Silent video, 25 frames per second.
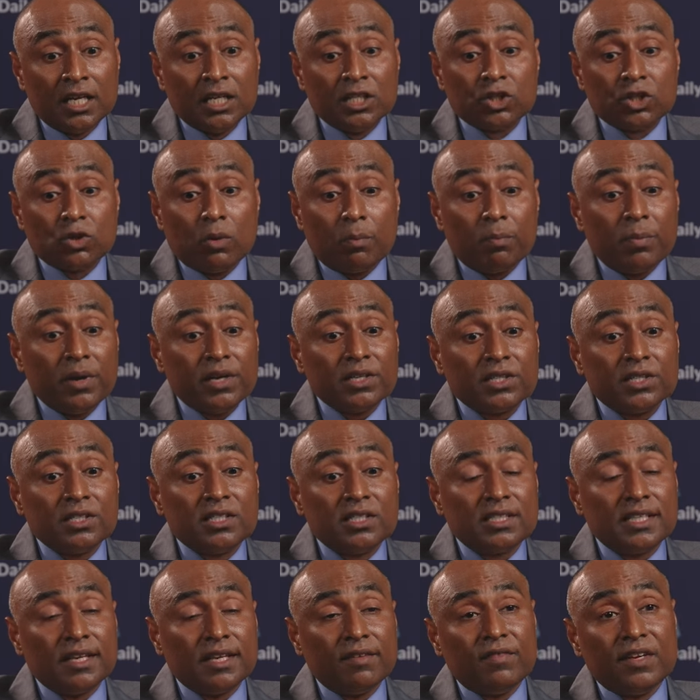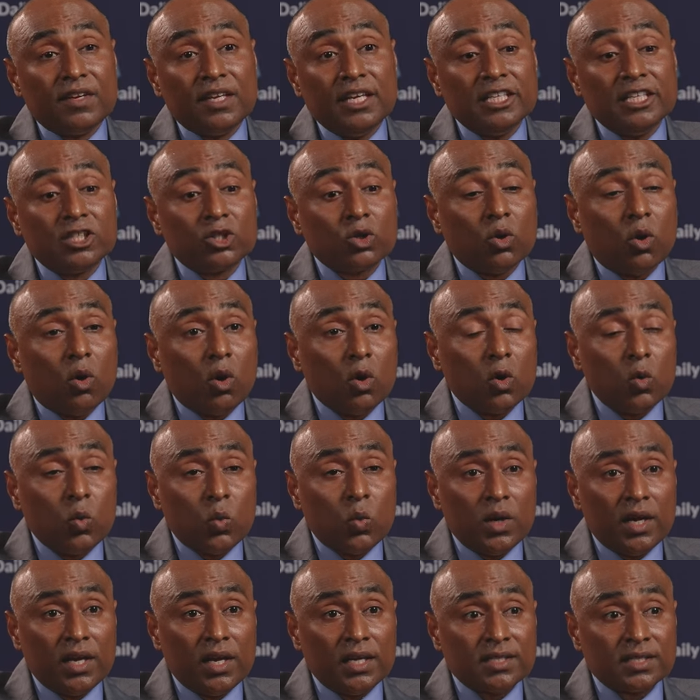So patient safety is
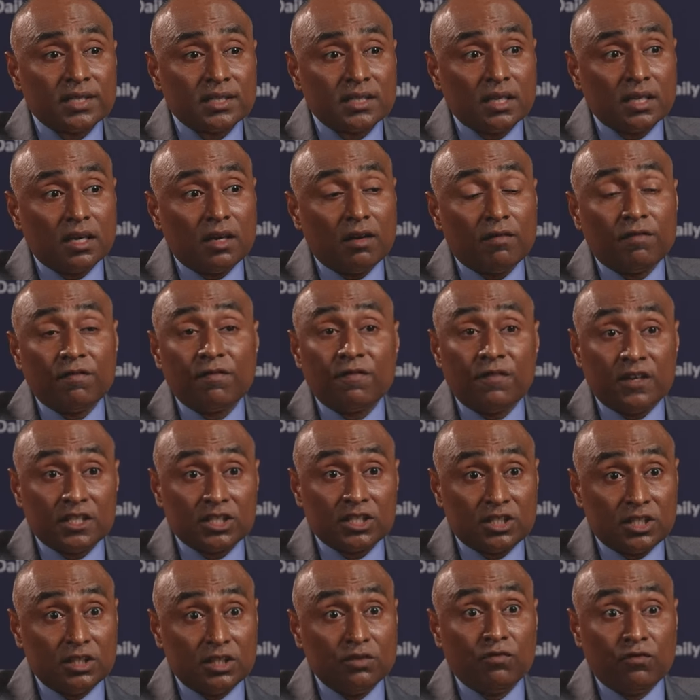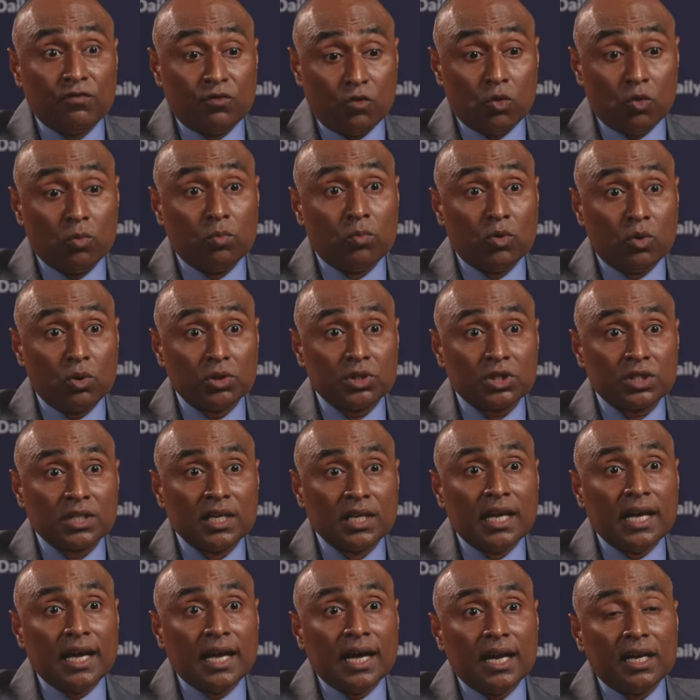always first and foremost,
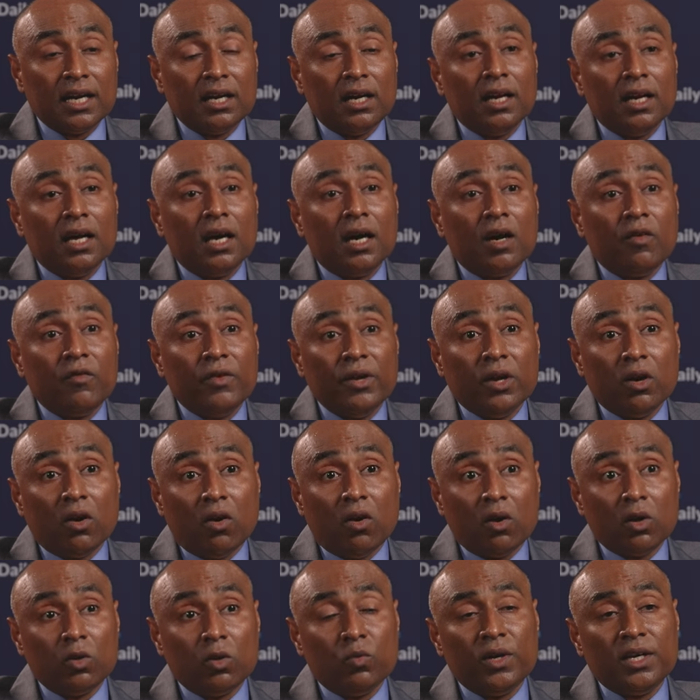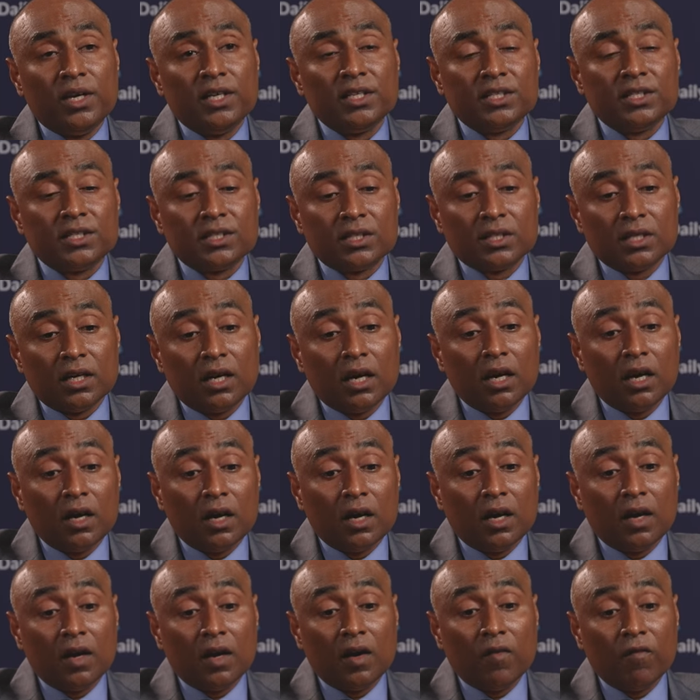and we are always
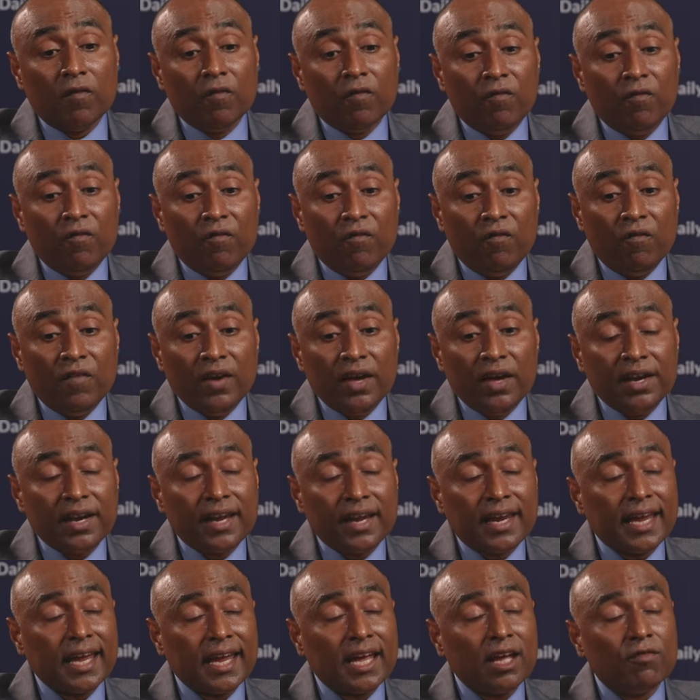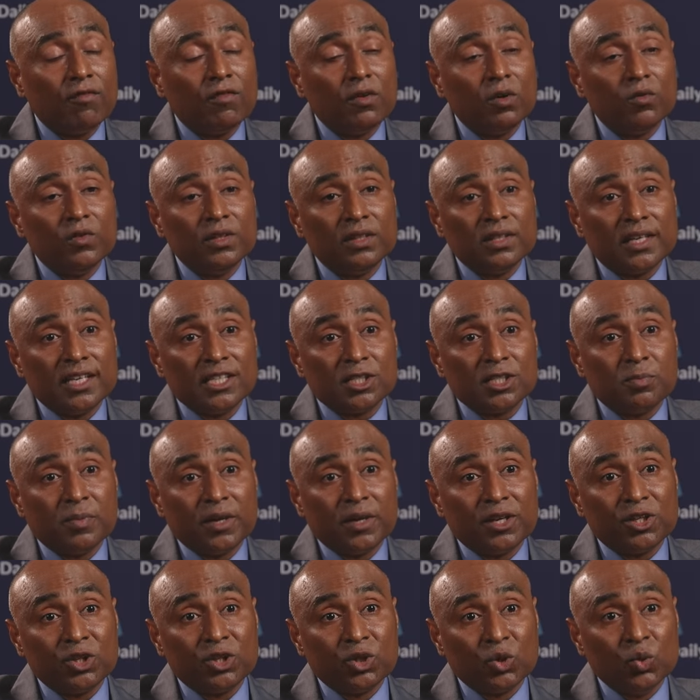very careful with
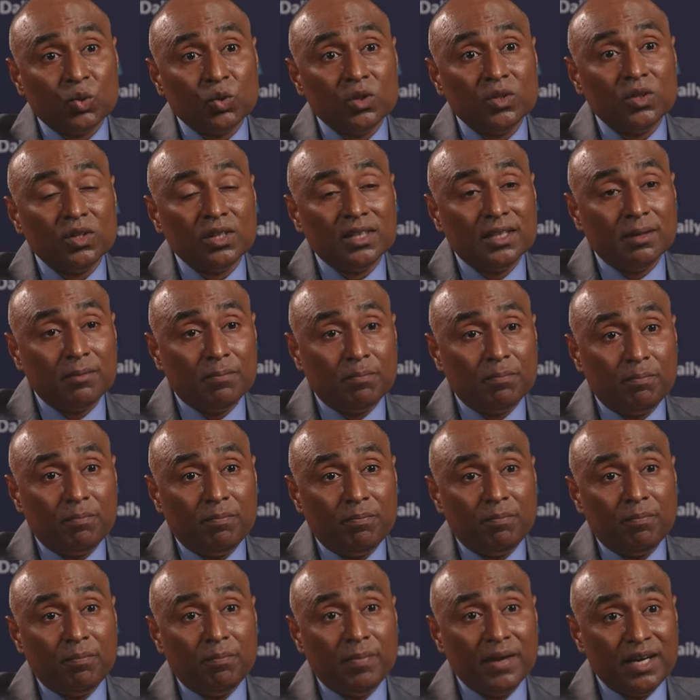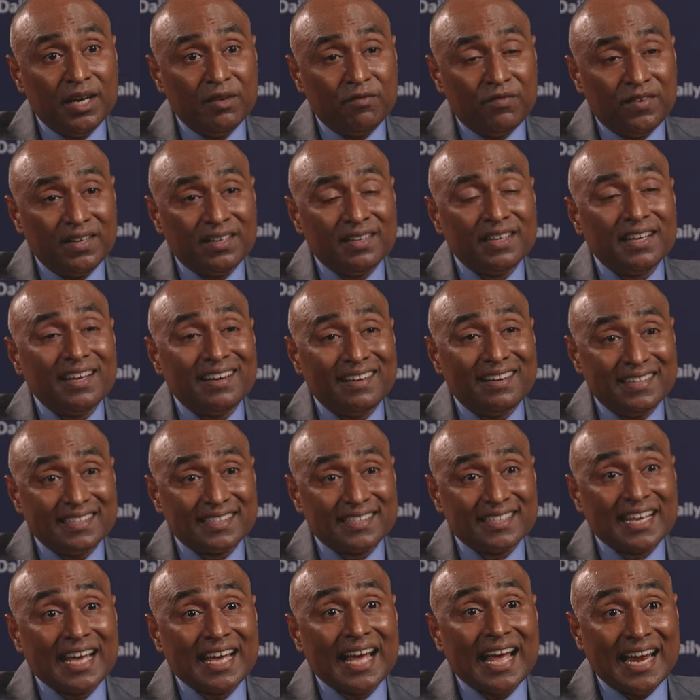respect to the benefit
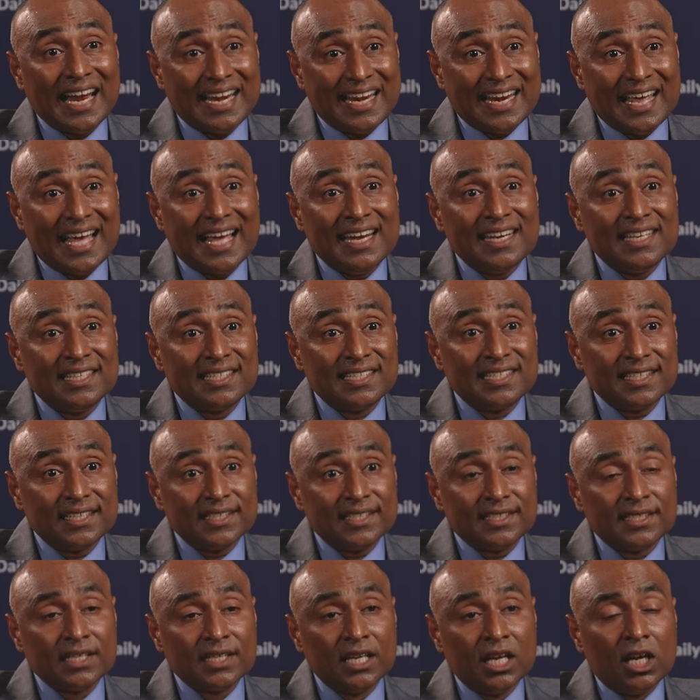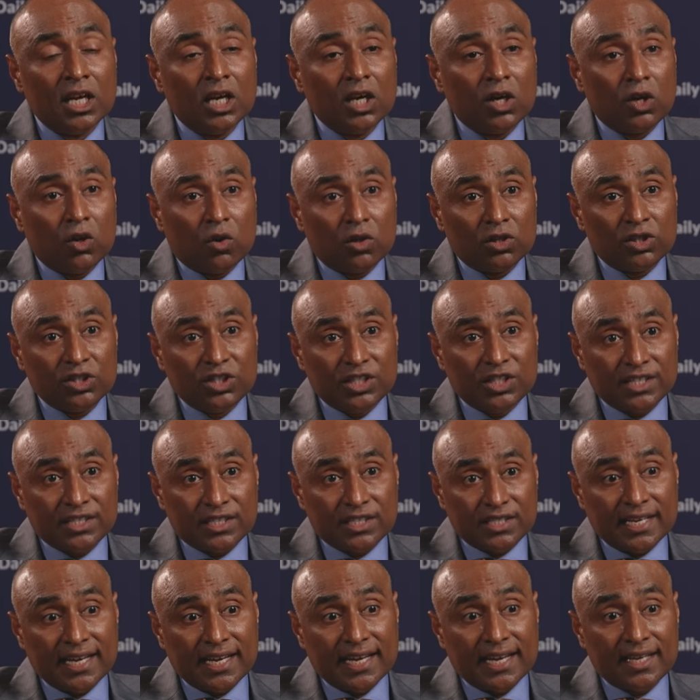risk analysis, not
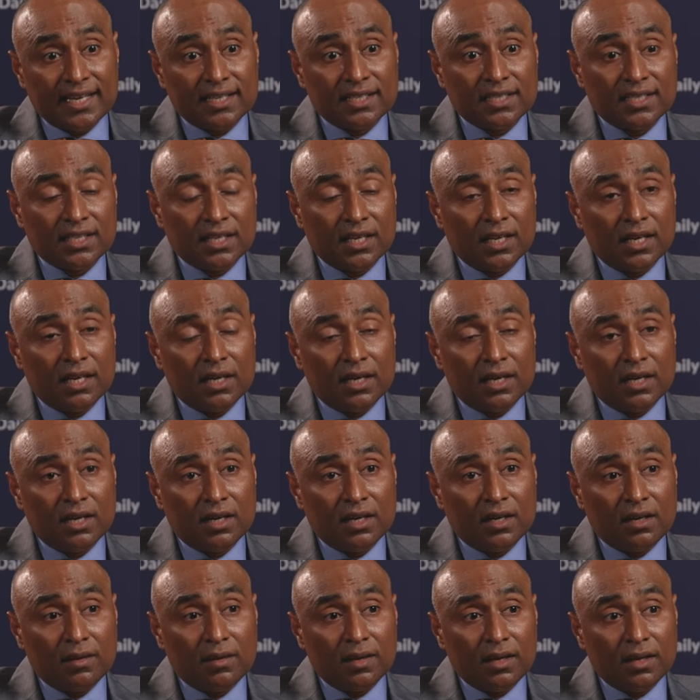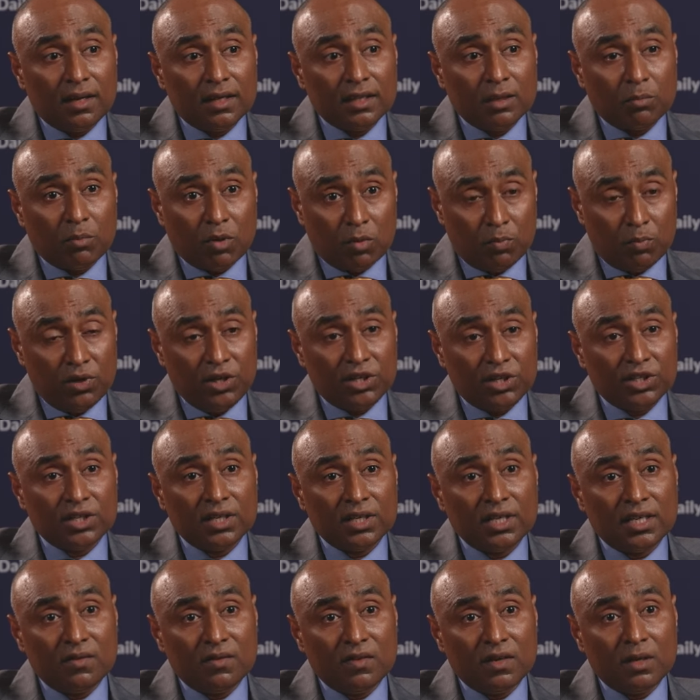just at the
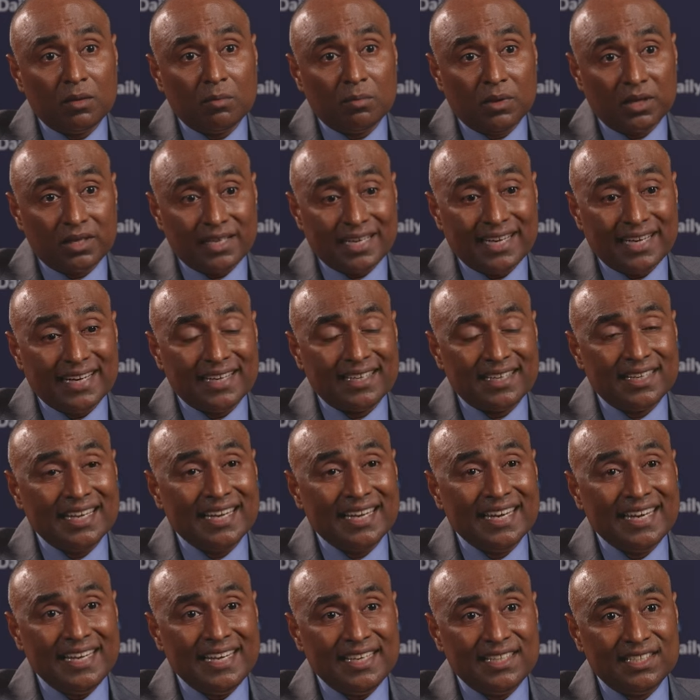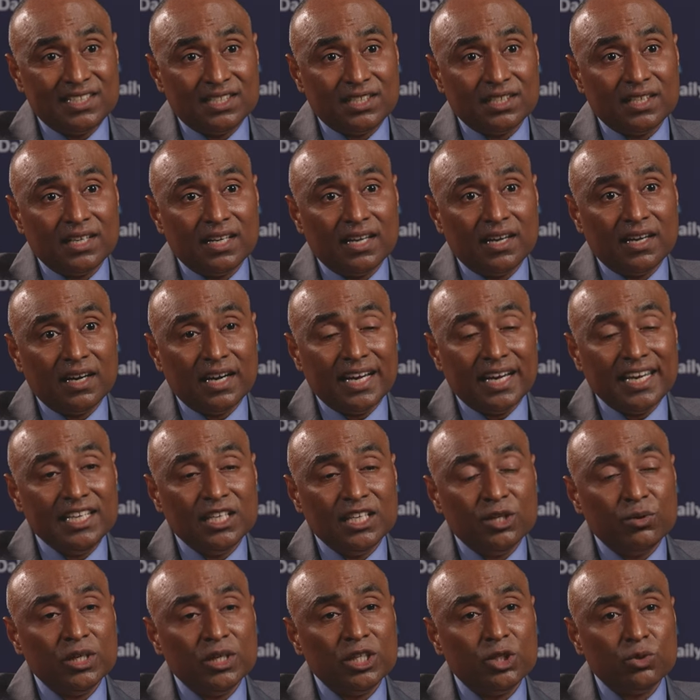population level, but at each
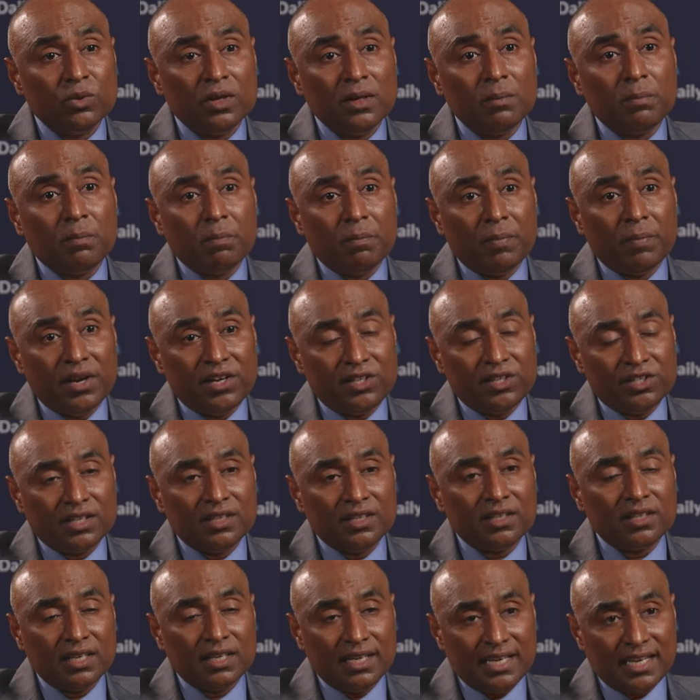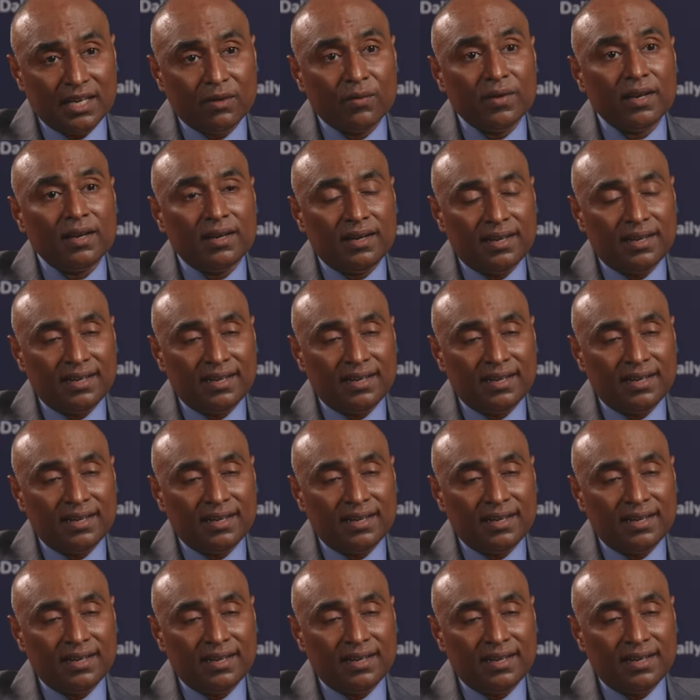individual patient level.